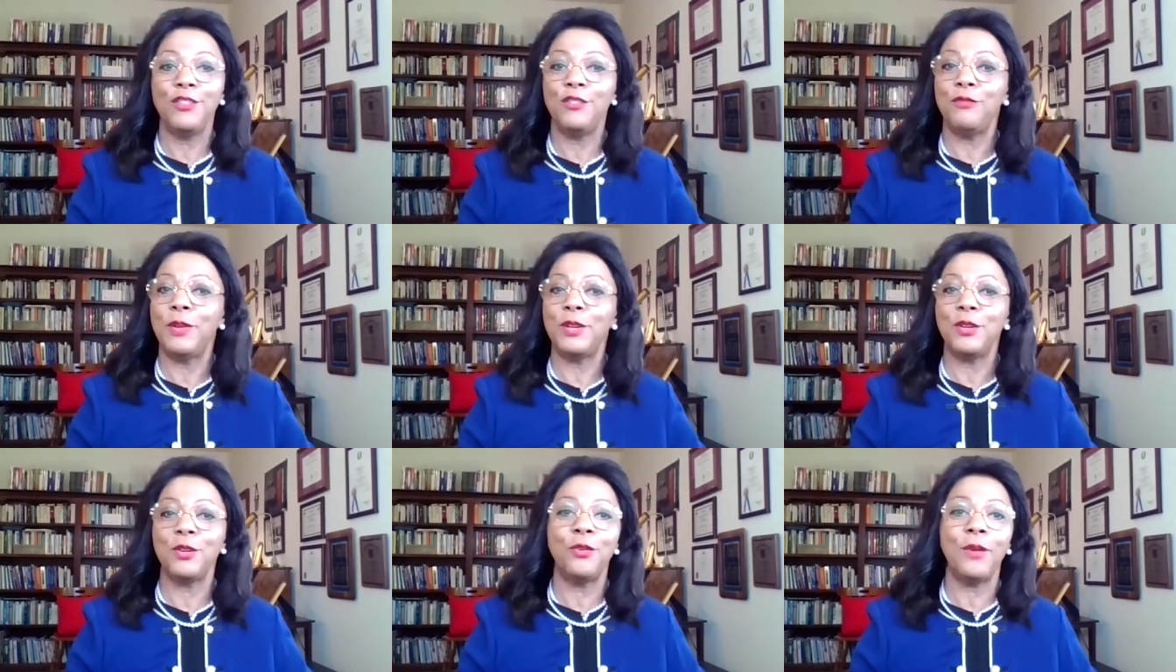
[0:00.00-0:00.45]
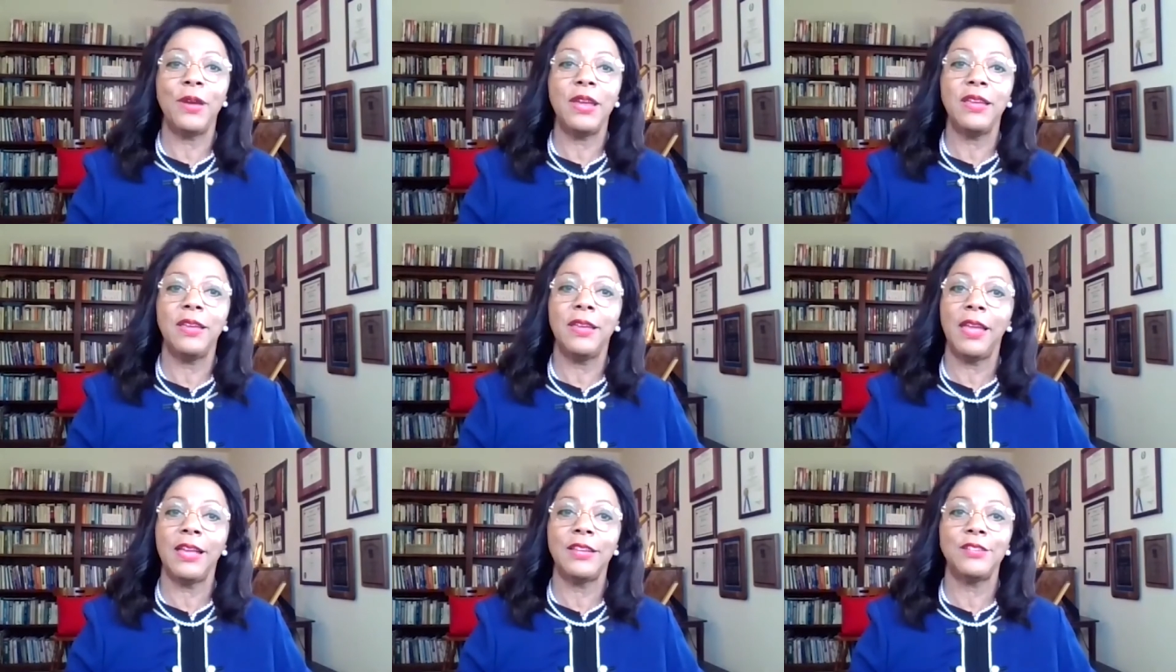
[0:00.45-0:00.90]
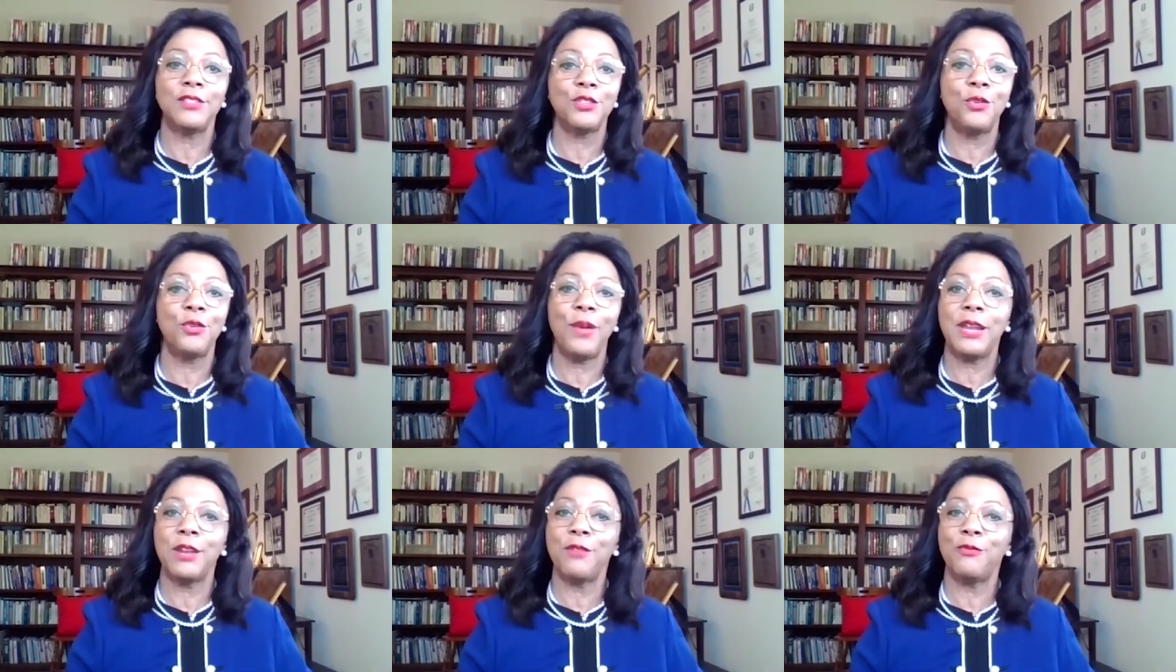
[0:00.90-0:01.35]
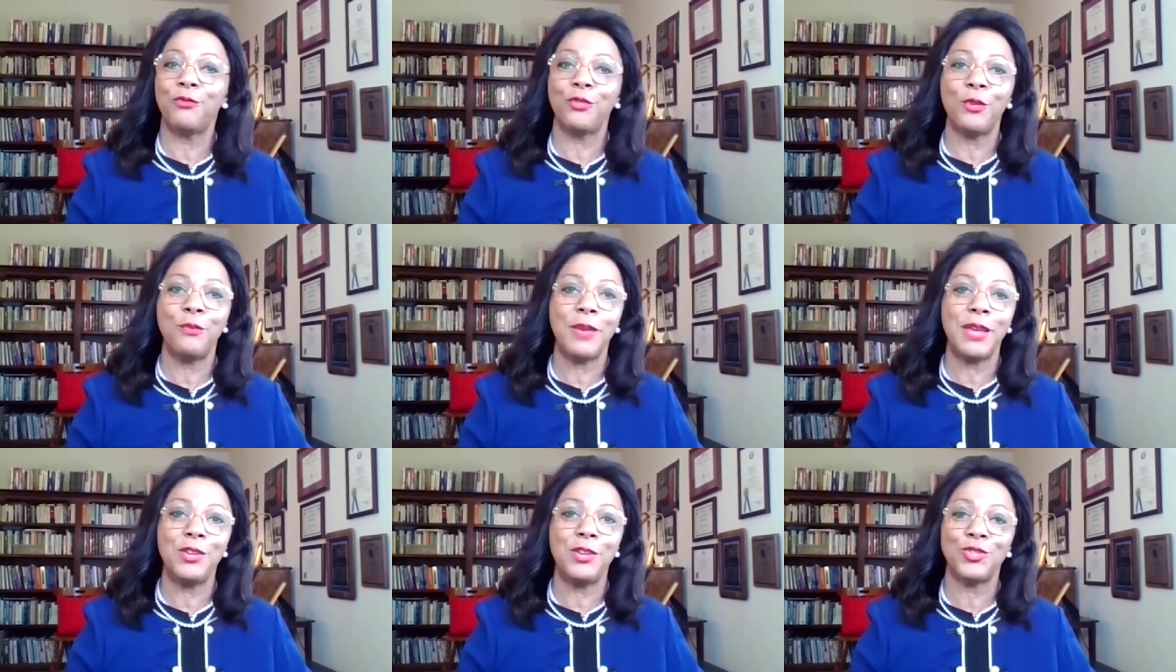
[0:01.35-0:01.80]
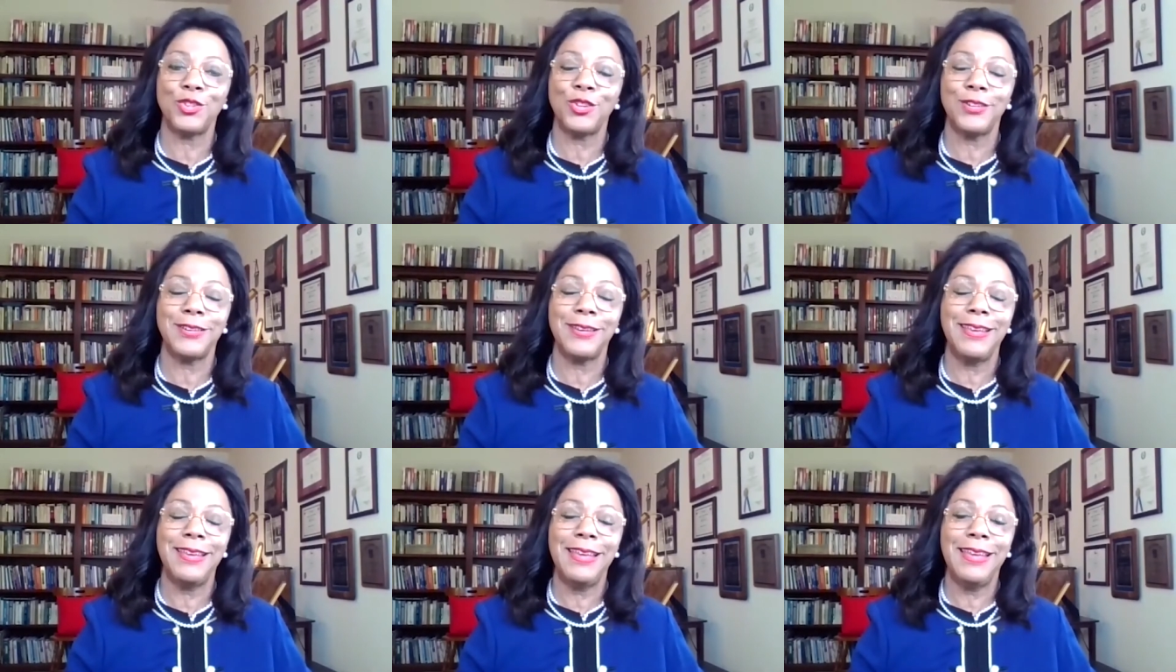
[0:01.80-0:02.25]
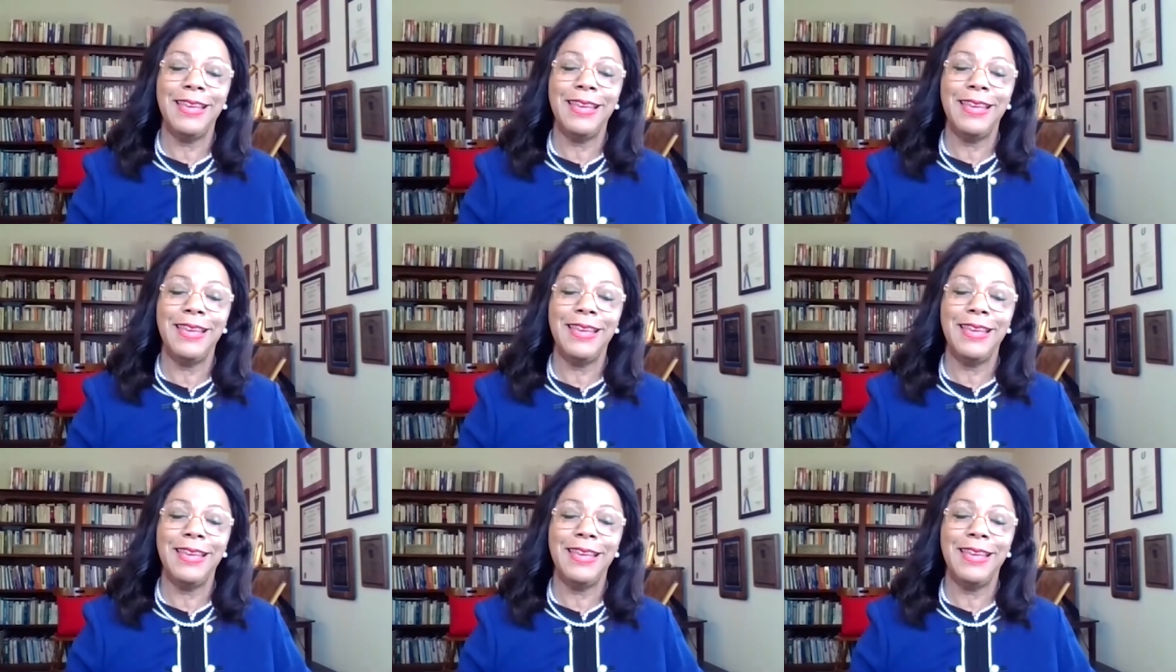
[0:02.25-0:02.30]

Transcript: You've been a great guest, great information.